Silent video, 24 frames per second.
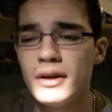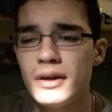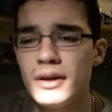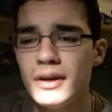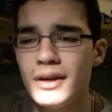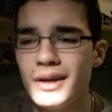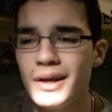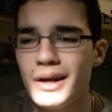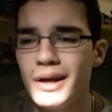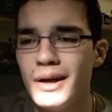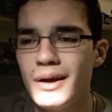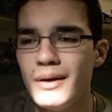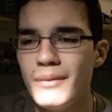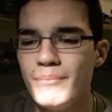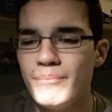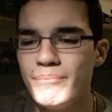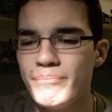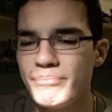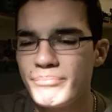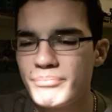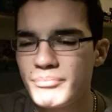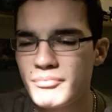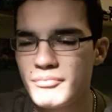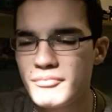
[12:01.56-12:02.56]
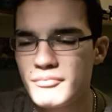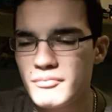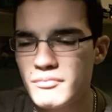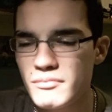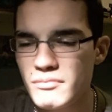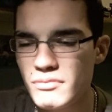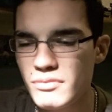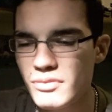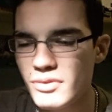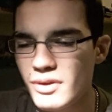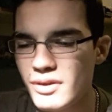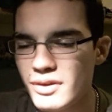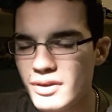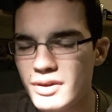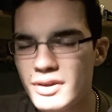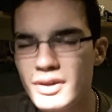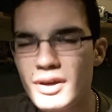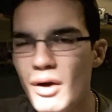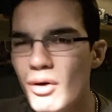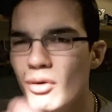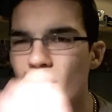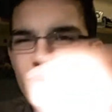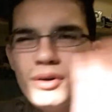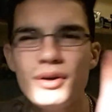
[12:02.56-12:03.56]
um,
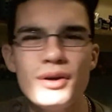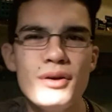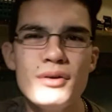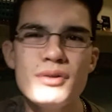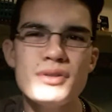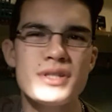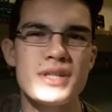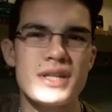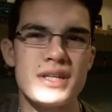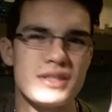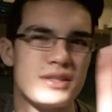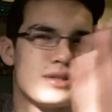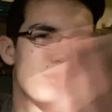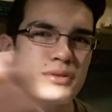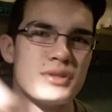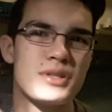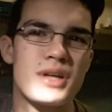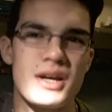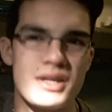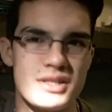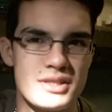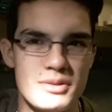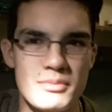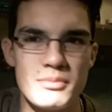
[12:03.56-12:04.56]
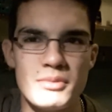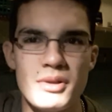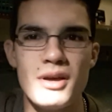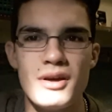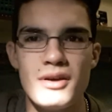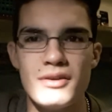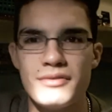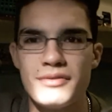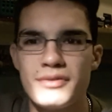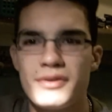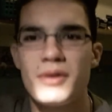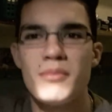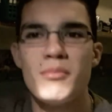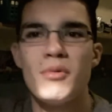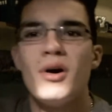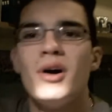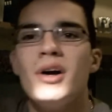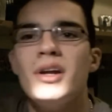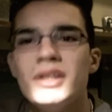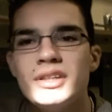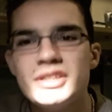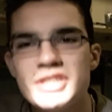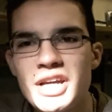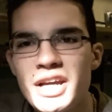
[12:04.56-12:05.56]
go, go send those guys some love. Come
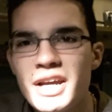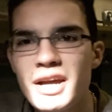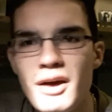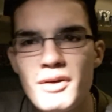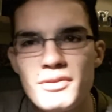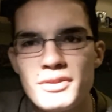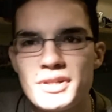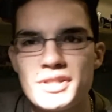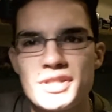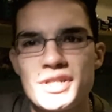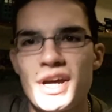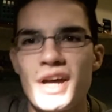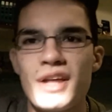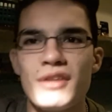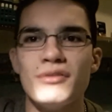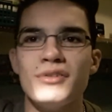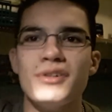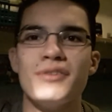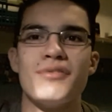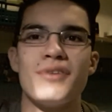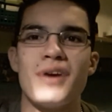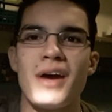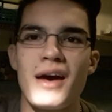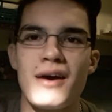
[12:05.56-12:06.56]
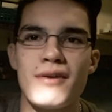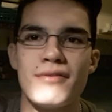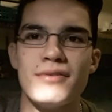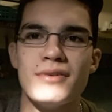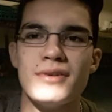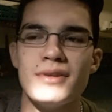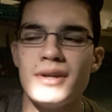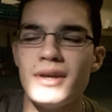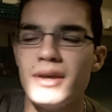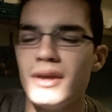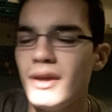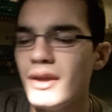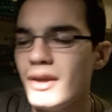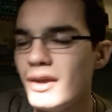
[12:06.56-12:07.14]
on, check out the channel if you haven't.